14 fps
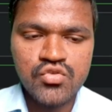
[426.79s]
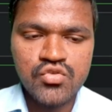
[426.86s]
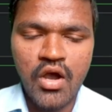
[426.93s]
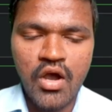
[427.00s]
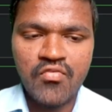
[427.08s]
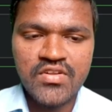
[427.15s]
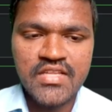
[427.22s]

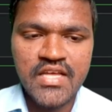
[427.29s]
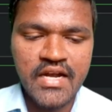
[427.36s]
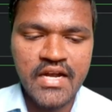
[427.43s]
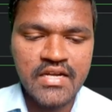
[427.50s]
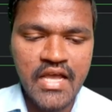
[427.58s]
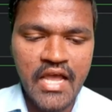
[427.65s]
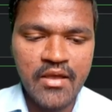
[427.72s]
So after
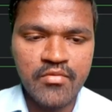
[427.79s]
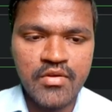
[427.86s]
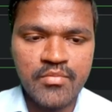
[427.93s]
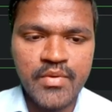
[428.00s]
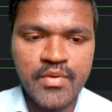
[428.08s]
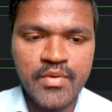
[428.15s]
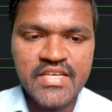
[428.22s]
that I
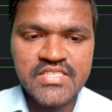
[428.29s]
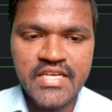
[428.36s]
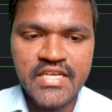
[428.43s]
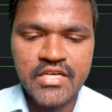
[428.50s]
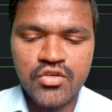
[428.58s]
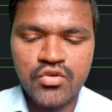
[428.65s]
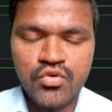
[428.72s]
will be
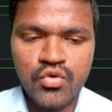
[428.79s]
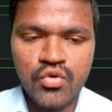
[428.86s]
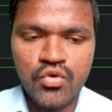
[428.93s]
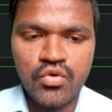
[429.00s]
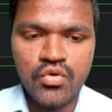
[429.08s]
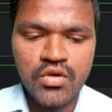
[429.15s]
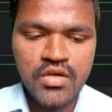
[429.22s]
mentioning
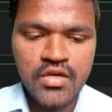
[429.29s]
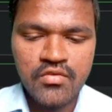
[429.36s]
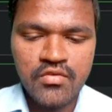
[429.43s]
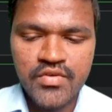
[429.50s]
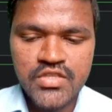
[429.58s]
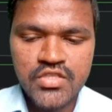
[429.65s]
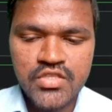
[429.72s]
2
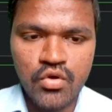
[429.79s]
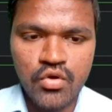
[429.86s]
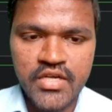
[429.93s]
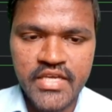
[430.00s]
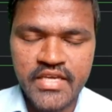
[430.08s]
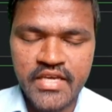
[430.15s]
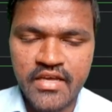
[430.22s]
with
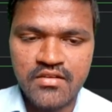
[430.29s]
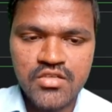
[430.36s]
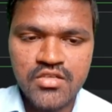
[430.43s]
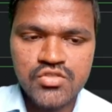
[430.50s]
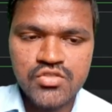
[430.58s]
20 here.